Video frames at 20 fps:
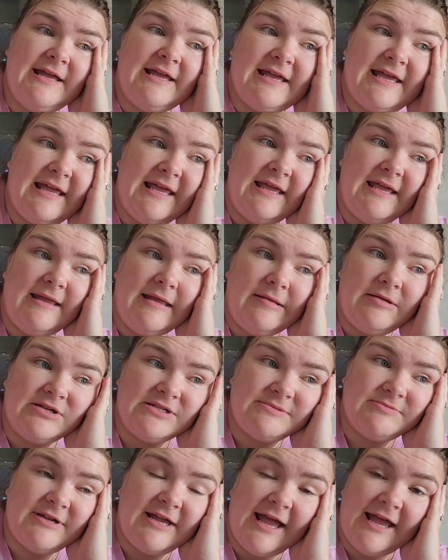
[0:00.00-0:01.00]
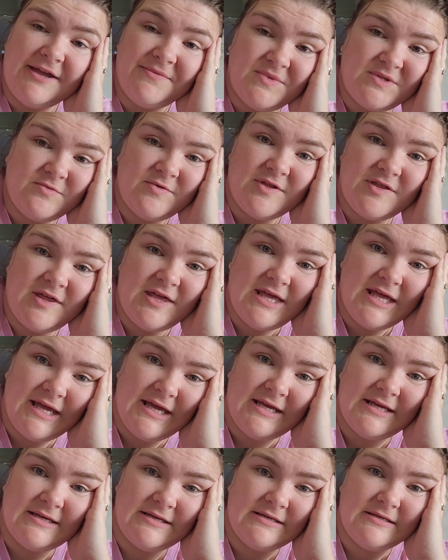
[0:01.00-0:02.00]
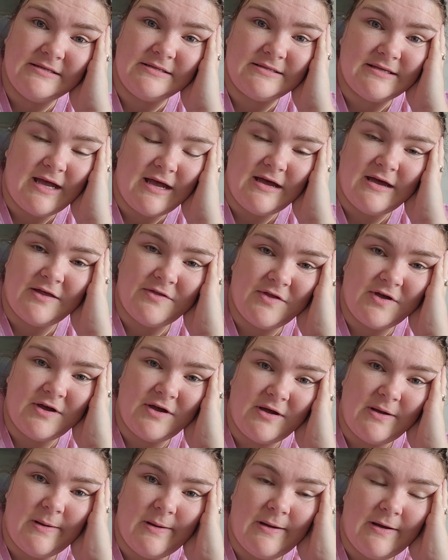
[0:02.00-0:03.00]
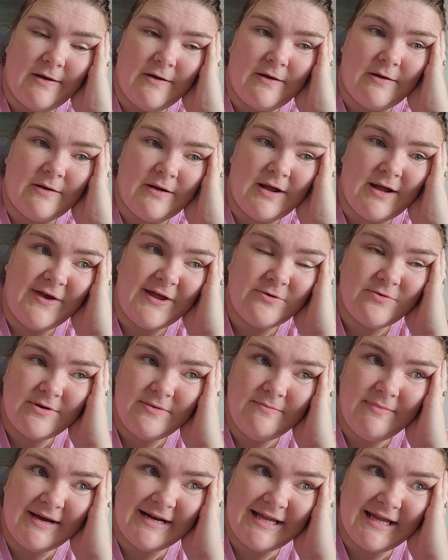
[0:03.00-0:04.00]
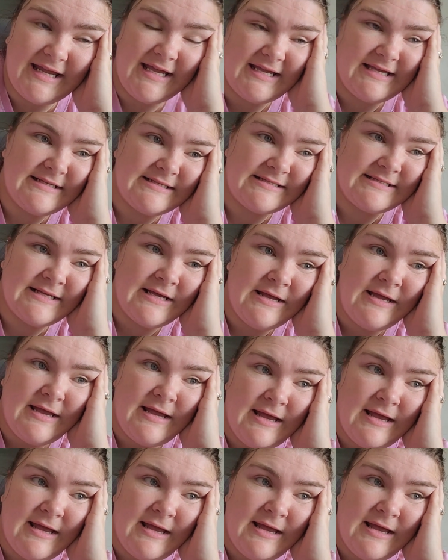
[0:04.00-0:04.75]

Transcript: He just games with his other veteran buddies.